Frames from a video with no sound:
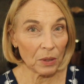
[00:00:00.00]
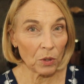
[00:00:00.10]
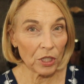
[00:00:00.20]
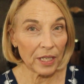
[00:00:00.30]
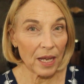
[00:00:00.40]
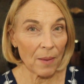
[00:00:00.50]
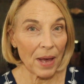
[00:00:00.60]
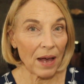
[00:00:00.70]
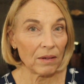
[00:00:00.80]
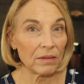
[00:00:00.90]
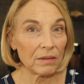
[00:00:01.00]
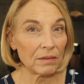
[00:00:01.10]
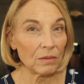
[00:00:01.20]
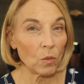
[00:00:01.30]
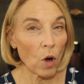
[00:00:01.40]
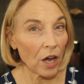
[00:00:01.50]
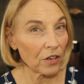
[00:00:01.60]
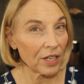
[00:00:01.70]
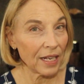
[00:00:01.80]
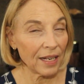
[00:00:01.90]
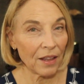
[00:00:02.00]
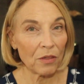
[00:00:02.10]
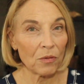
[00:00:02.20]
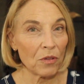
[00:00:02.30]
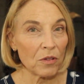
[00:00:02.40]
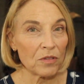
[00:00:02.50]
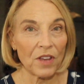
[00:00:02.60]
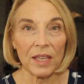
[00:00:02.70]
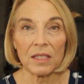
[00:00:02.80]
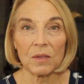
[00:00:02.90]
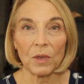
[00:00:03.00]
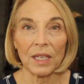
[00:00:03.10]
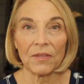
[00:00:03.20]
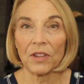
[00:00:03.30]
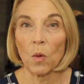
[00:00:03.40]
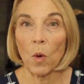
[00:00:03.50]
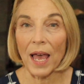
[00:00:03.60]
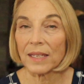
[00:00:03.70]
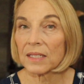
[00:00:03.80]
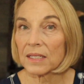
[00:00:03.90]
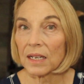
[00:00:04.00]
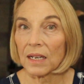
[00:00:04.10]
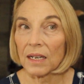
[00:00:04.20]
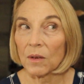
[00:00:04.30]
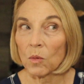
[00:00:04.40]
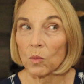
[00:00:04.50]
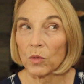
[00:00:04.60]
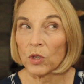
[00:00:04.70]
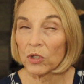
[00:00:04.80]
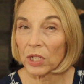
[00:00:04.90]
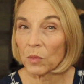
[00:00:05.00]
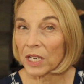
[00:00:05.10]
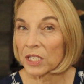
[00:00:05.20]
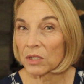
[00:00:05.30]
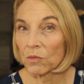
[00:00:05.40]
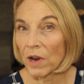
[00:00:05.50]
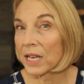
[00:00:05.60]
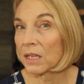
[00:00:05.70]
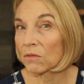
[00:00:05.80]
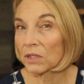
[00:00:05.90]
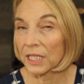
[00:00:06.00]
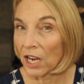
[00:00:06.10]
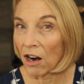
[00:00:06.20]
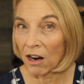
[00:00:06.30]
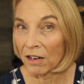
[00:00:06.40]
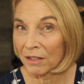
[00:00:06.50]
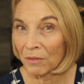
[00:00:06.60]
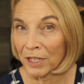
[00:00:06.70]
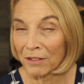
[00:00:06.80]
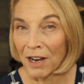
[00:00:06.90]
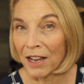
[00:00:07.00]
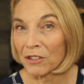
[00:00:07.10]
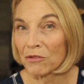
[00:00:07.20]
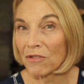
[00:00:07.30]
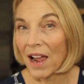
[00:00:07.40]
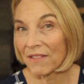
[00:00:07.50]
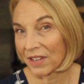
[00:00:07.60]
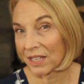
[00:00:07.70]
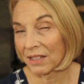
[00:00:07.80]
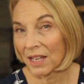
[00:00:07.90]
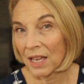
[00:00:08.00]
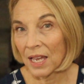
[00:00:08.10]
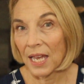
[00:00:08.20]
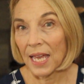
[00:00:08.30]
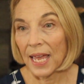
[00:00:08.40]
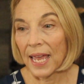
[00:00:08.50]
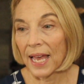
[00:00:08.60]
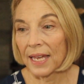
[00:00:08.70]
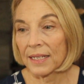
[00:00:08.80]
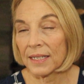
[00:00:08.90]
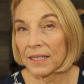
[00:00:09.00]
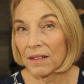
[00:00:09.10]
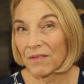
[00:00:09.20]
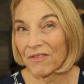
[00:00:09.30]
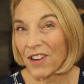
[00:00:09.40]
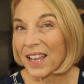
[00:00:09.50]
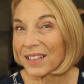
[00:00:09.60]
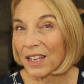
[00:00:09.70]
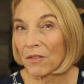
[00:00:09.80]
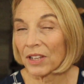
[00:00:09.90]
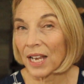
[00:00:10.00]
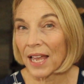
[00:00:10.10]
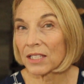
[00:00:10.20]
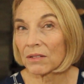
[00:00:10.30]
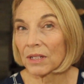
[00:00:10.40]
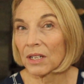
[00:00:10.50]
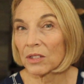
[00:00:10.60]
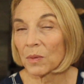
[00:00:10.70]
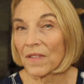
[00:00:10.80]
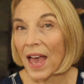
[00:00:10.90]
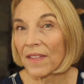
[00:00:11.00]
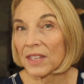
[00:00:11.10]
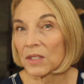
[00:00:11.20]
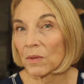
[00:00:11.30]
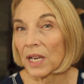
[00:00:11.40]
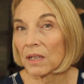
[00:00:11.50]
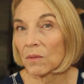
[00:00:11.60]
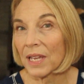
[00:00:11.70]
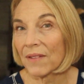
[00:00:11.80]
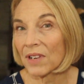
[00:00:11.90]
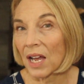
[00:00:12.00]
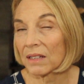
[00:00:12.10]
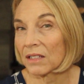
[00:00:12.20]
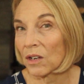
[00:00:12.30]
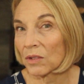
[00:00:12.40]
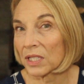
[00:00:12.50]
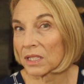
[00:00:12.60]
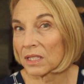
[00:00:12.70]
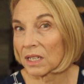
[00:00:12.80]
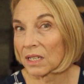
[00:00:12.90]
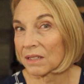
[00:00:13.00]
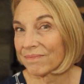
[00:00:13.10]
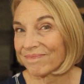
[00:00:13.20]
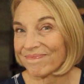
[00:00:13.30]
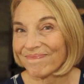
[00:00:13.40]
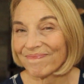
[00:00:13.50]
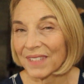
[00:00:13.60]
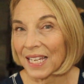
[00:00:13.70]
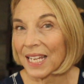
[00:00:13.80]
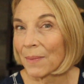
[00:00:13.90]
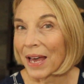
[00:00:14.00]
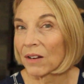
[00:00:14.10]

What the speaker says: worried about water getting in through those vents. We live in the West. Usually when it's raining really hard, we are not driving. And frankly, over the last 3 years we've had this rig, we have not noticed any amount